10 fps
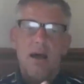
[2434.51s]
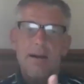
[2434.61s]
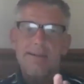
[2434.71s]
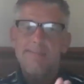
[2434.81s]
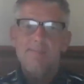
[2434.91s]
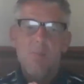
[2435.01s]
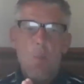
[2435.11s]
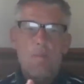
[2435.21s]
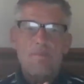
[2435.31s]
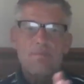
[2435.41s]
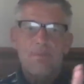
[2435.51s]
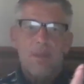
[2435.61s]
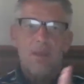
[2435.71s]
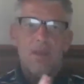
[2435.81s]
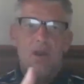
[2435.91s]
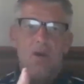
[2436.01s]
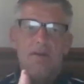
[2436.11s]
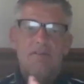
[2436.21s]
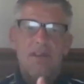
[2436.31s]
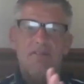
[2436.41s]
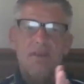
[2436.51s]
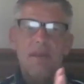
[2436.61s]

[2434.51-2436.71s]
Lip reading: If the